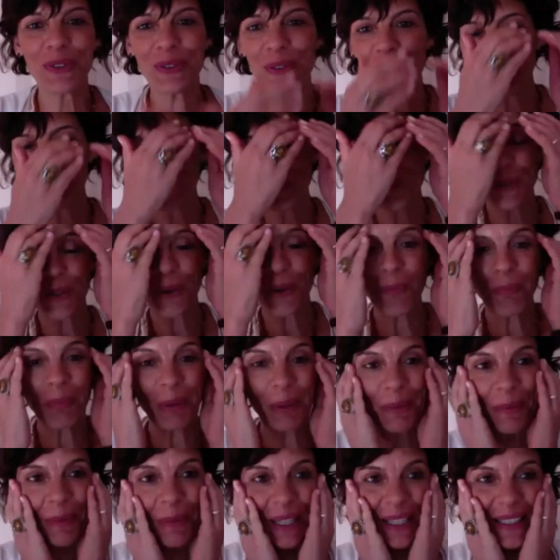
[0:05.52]
to
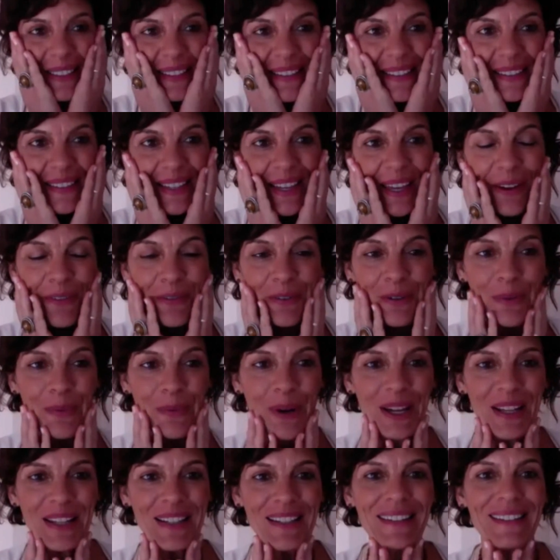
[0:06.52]
compliment
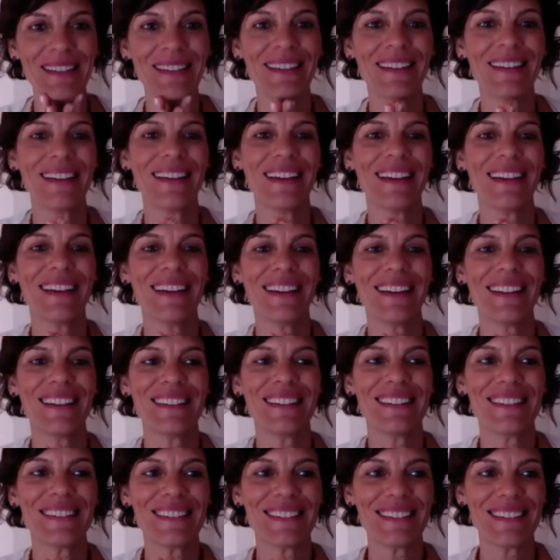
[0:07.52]
everyone, and
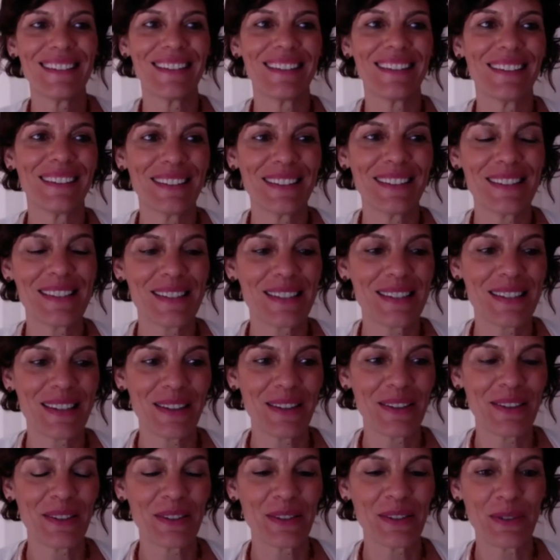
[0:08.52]

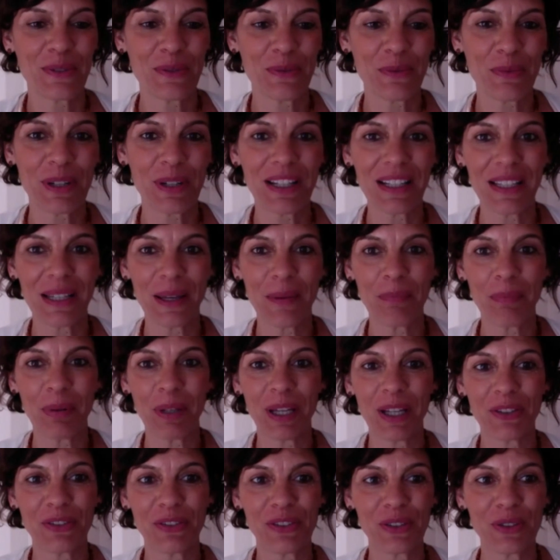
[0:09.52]
it's really a
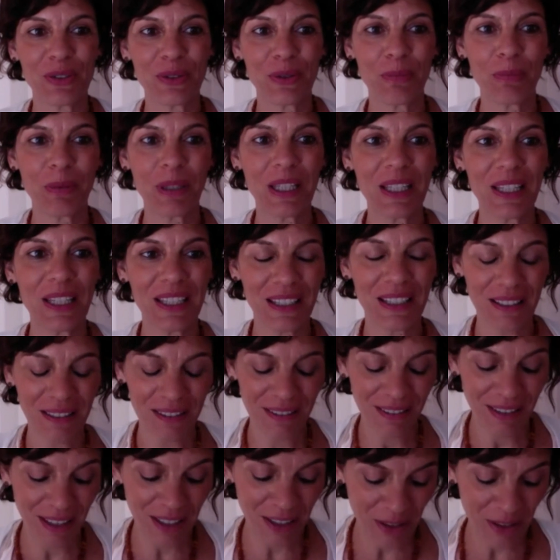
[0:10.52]
pleasure to be here. Thank